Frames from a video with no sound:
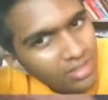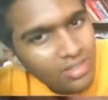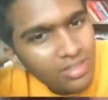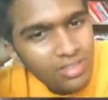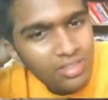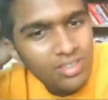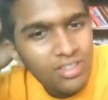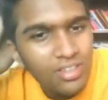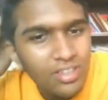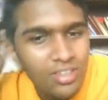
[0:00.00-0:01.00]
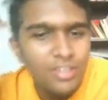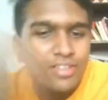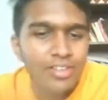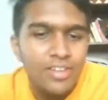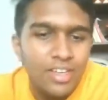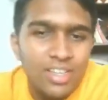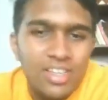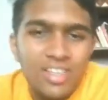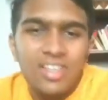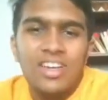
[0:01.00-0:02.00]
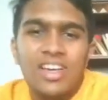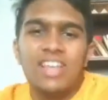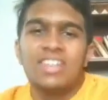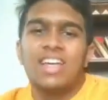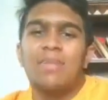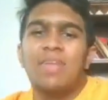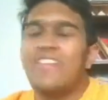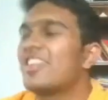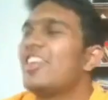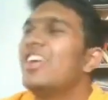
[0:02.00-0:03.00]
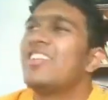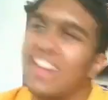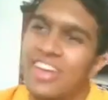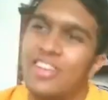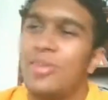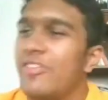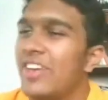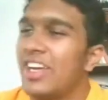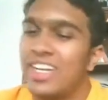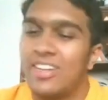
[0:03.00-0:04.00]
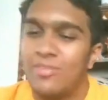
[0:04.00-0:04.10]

Right, this one is about as low tech as it gets. I mean, I was gonna say to be fair,